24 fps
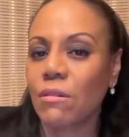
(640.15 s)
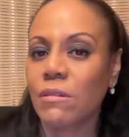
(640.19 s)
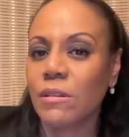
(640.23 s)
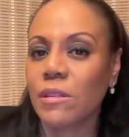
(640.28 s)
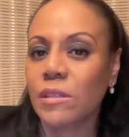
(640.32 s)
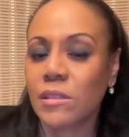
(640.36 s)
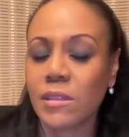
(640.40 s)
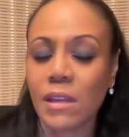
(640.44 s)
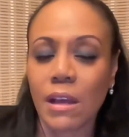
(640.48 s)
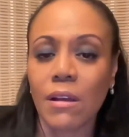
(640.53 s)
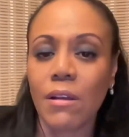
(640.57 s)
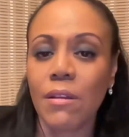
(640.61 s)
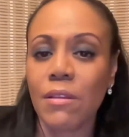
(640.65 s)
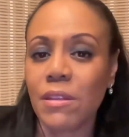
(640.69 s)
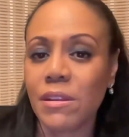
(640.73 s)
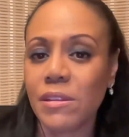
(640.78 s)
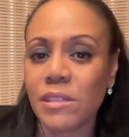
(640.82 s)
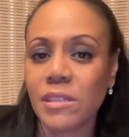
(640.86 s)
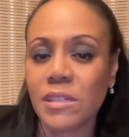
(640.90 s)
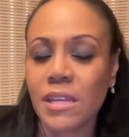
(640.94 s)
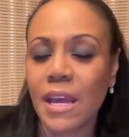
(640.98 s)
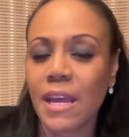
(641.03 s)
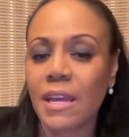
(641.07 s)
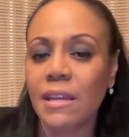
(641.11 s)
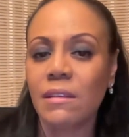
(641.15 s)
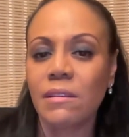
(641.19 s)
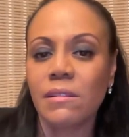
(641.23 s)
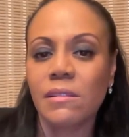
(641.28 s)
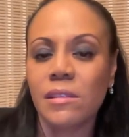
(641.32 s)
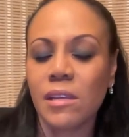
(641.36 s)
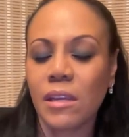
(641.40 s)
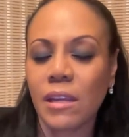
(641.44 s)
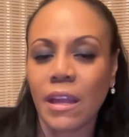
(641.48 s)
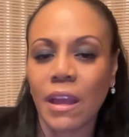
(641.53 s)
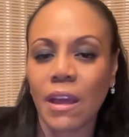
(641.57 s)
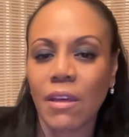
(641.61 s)
sell the set
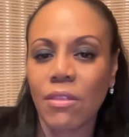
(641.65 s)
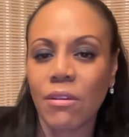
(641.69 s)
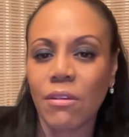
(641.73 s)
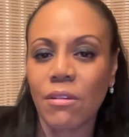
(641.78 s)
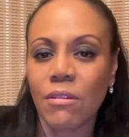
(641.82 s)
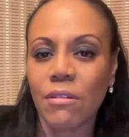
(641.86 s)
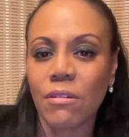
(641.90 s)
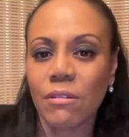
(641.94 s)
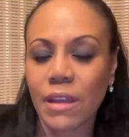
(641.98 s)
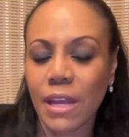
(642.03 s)
together